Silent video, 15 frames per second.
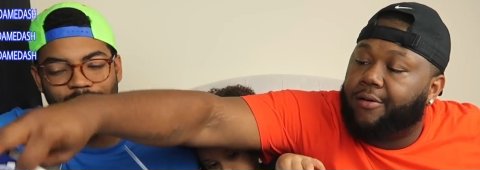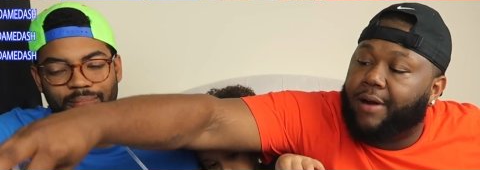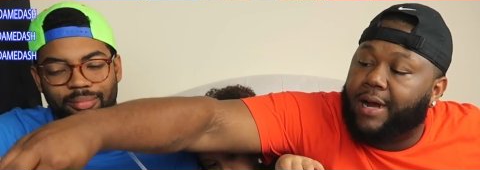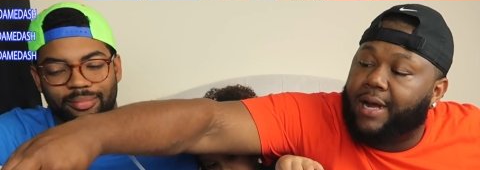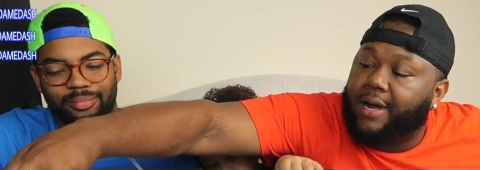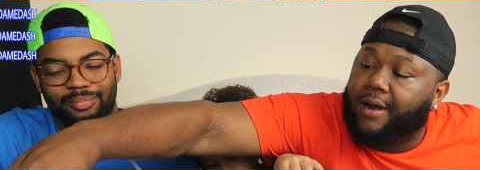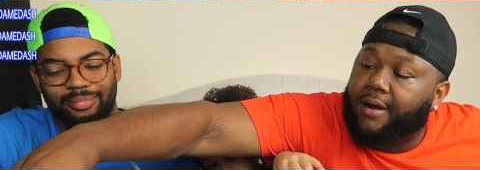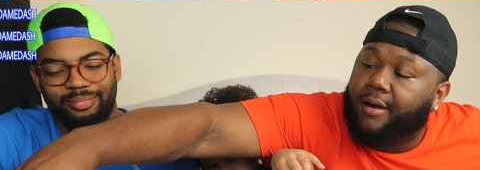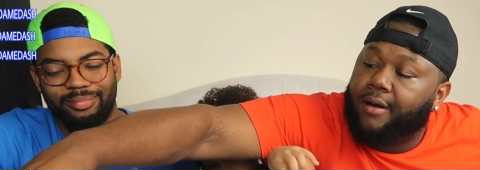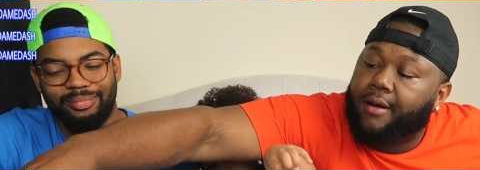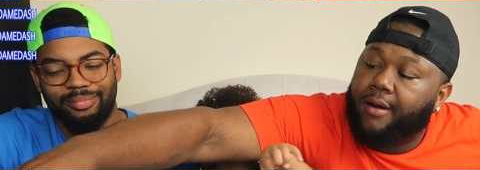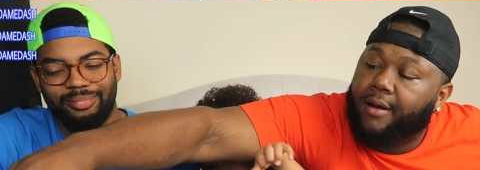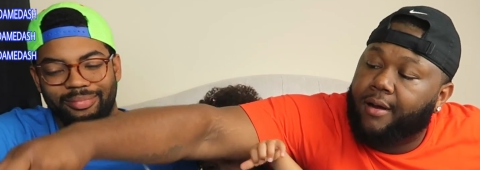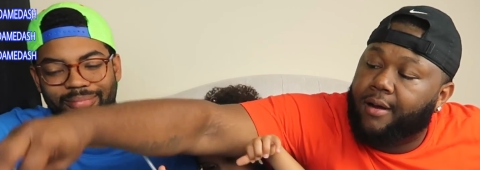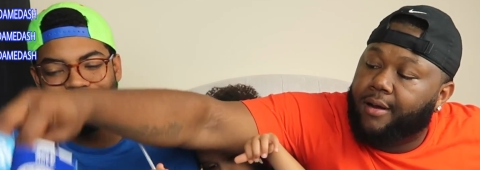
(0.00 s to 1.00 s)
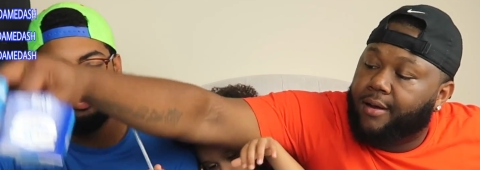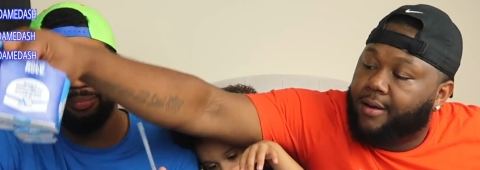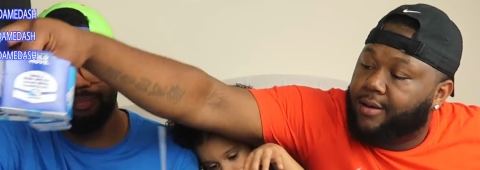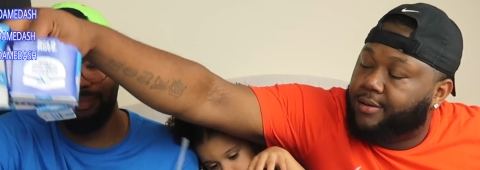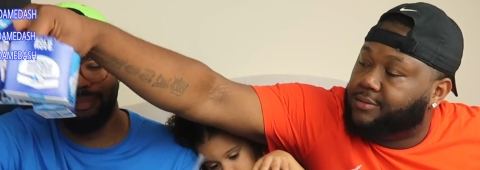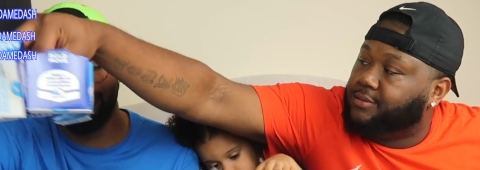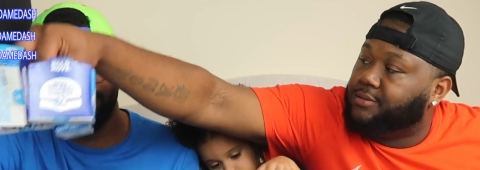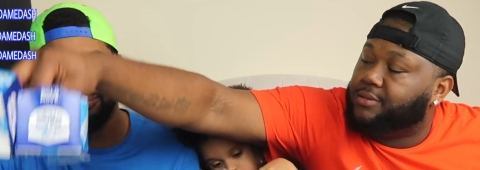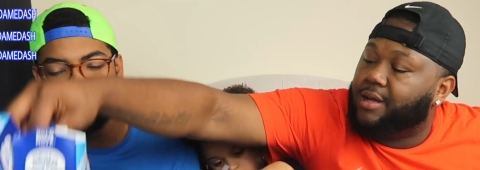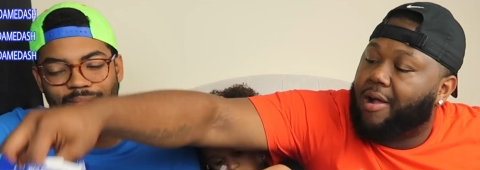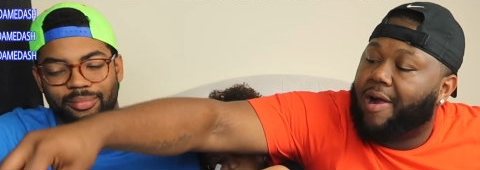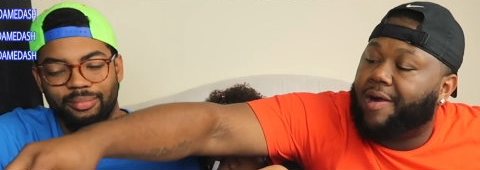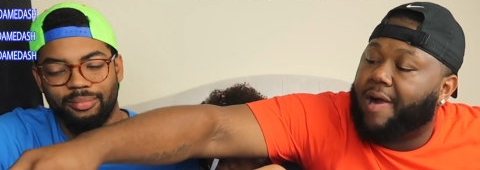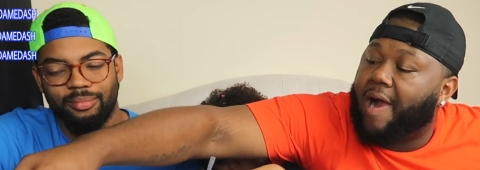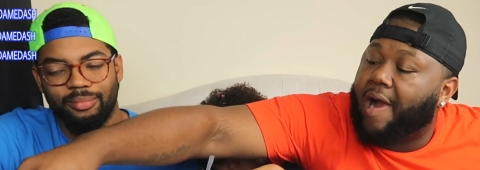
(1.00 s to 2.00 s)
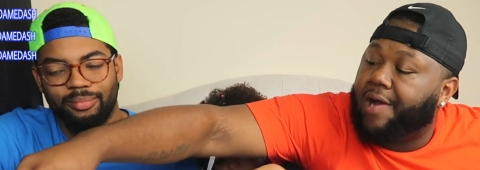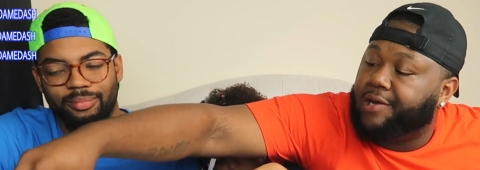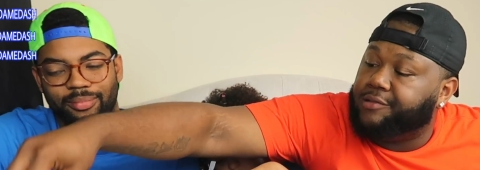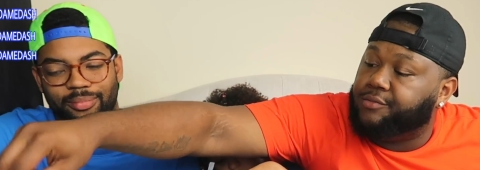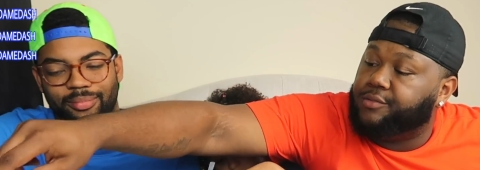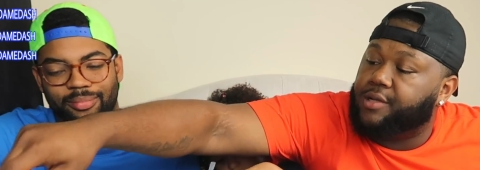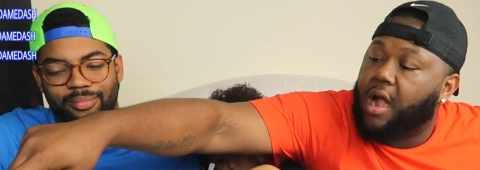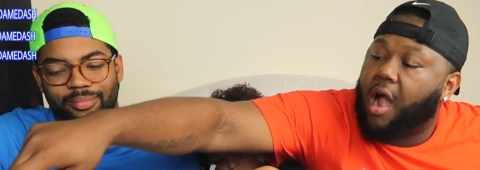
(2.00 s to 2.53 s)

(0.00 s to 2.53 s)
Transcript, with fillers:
Speaker 1: Right here. Right, eight.